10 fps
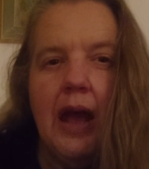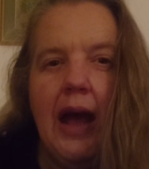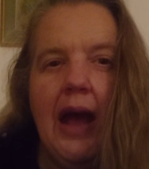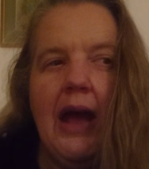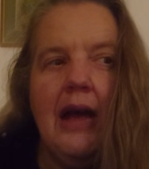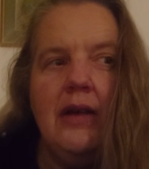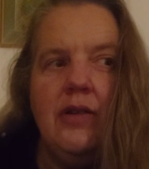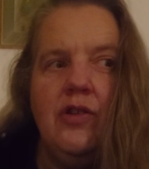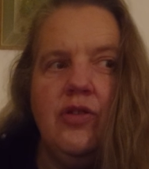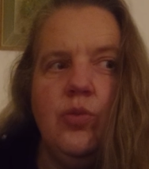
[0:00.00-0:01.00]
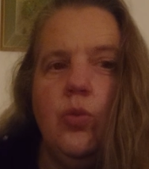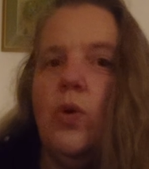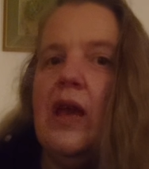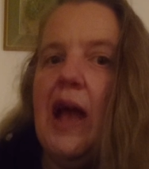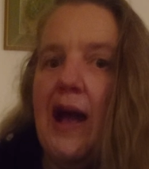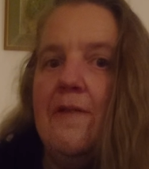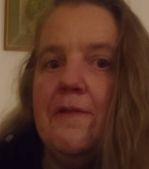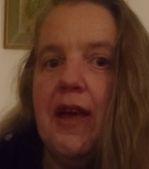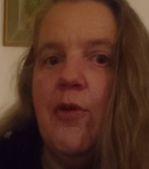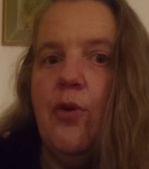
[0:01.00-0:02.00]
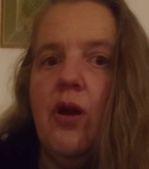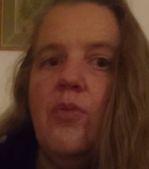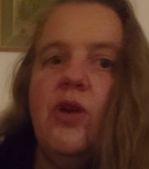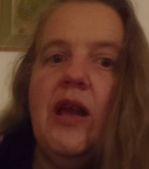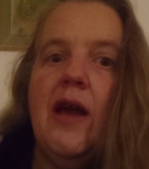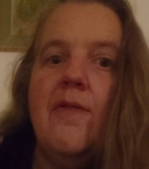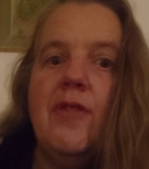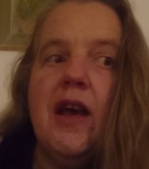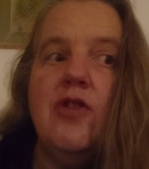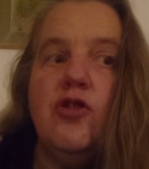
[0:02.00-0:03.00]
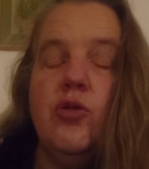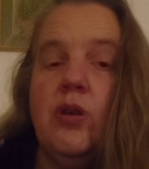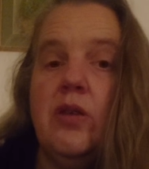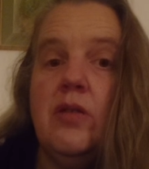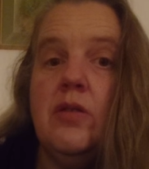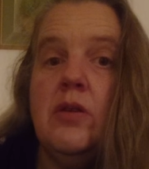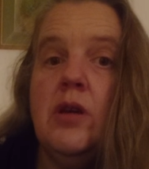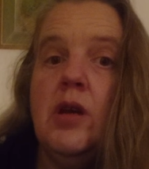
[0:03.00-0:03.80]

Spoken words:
And we have that right, we have that choice